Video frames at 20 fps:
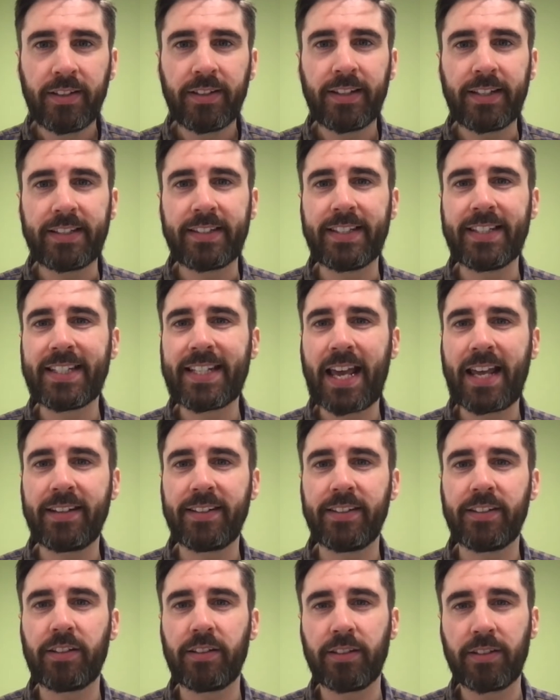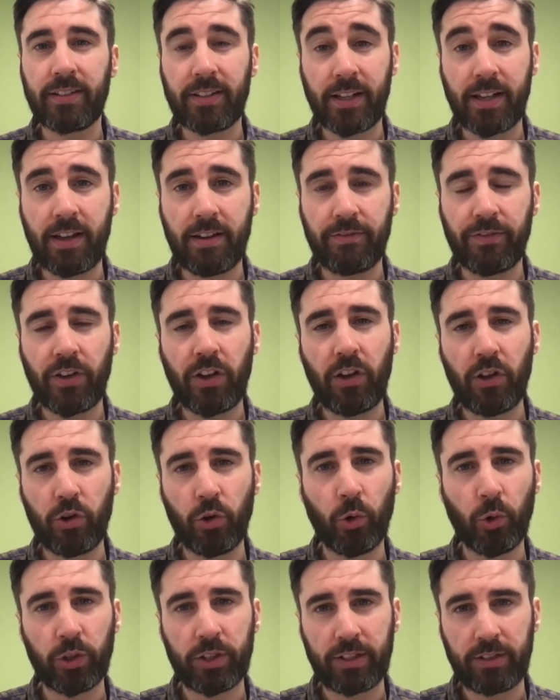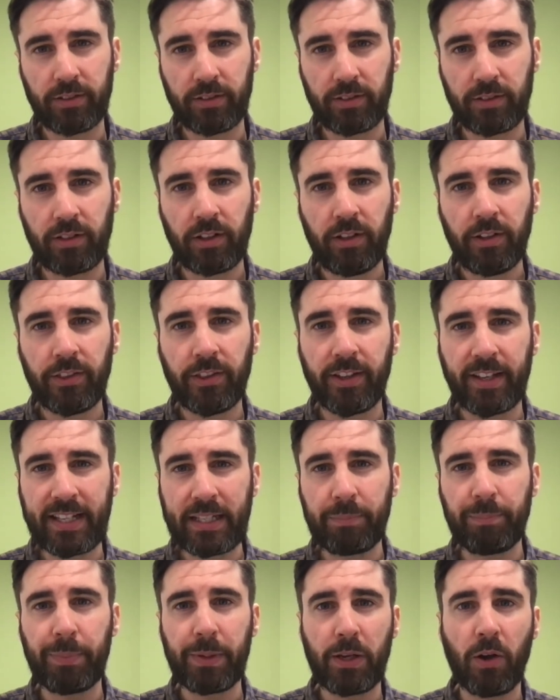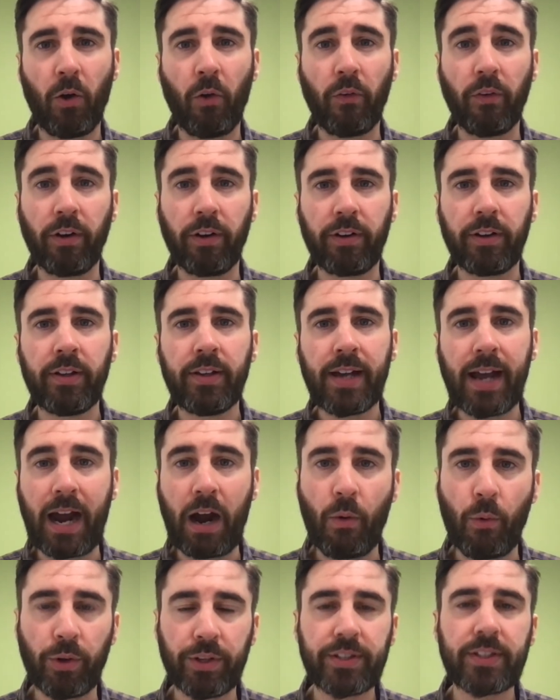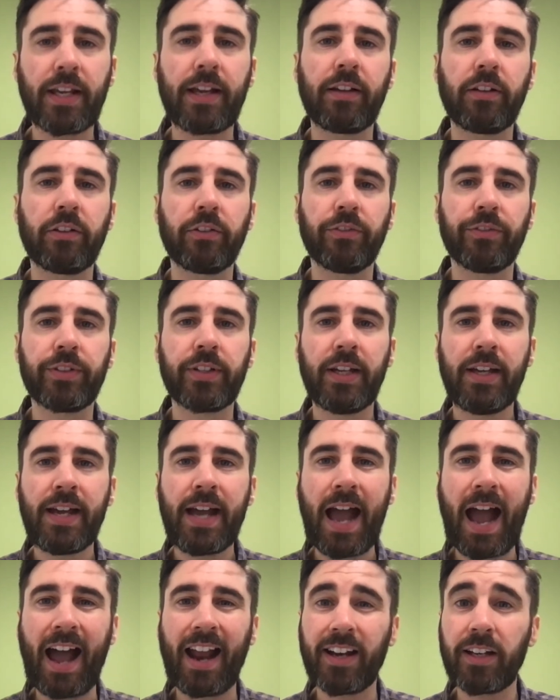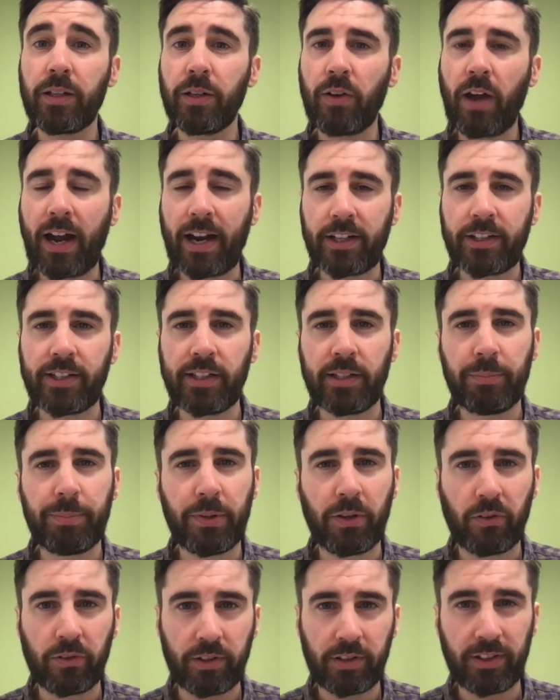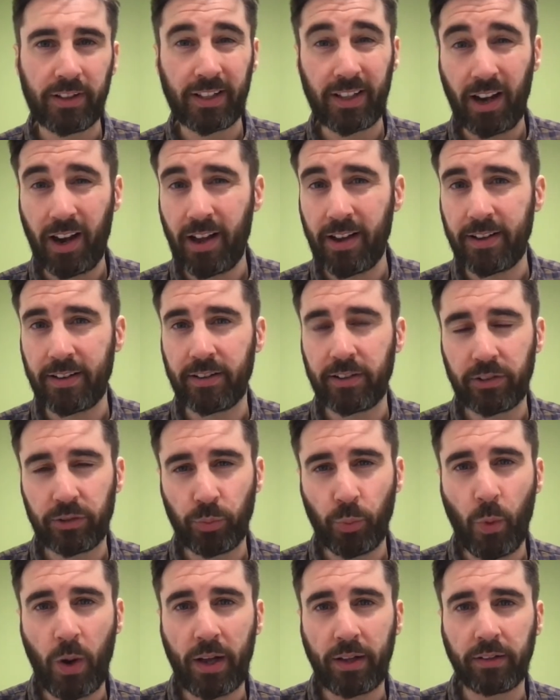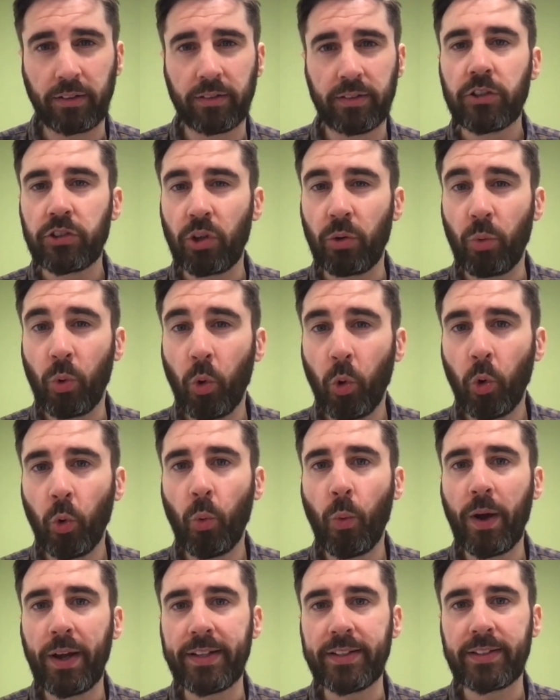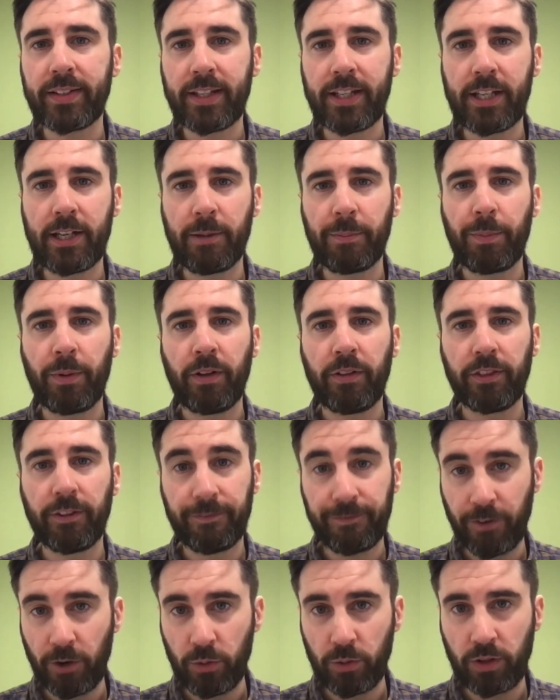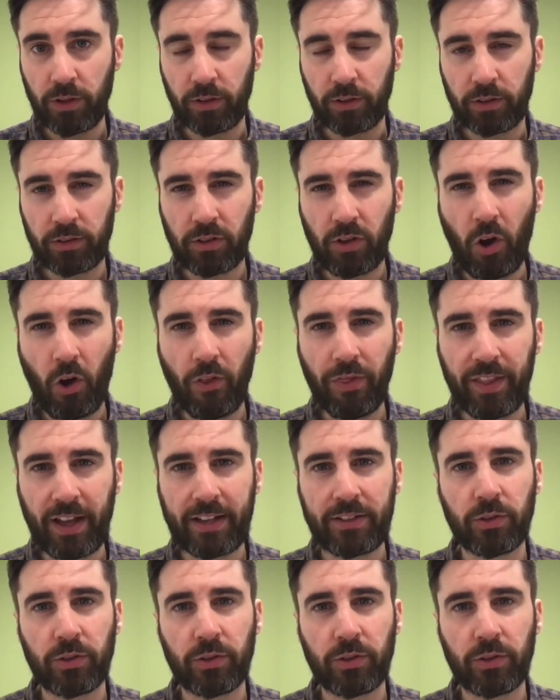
is intended to serve an audience that is beyond ourselves and actually beyond the client as well. So always keep the focus on that